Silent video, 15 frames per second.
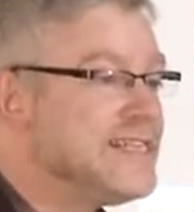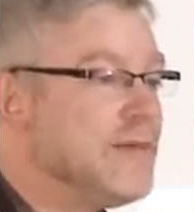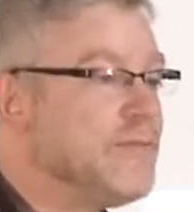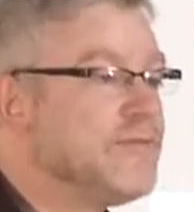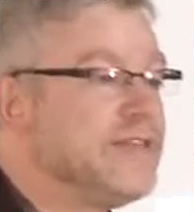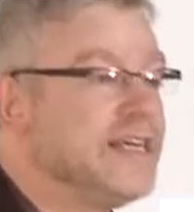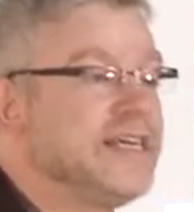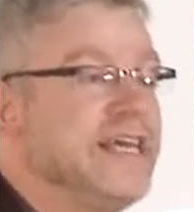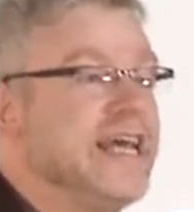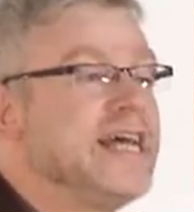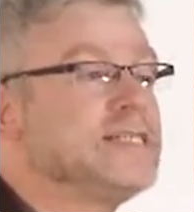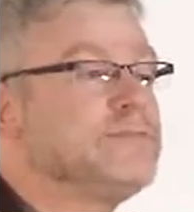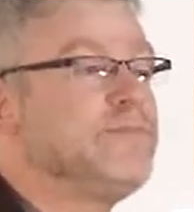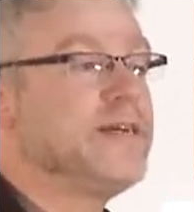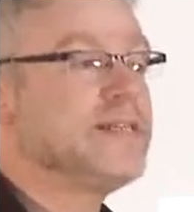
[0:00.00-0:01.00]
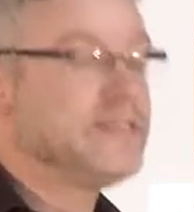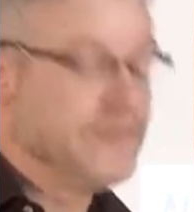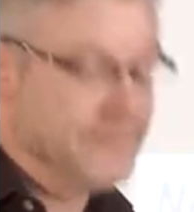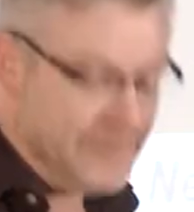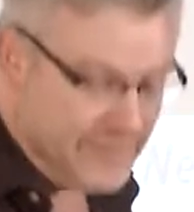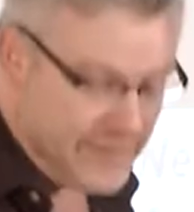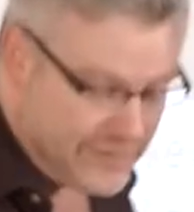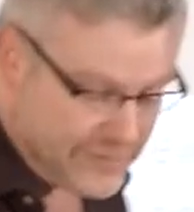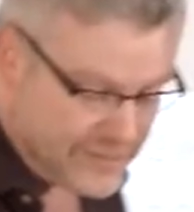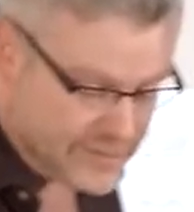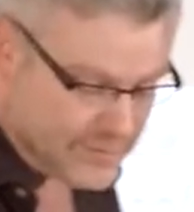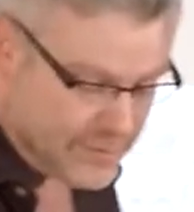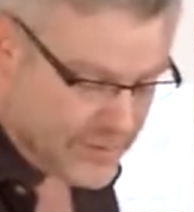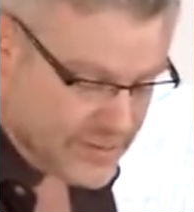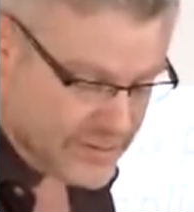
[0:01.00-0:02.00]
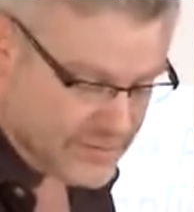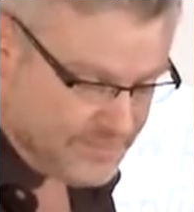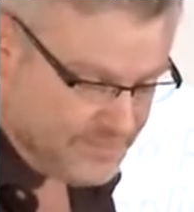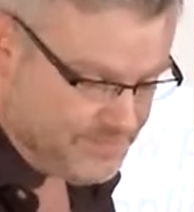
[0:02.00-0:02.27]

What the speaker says: some of the key aspects of the immune response.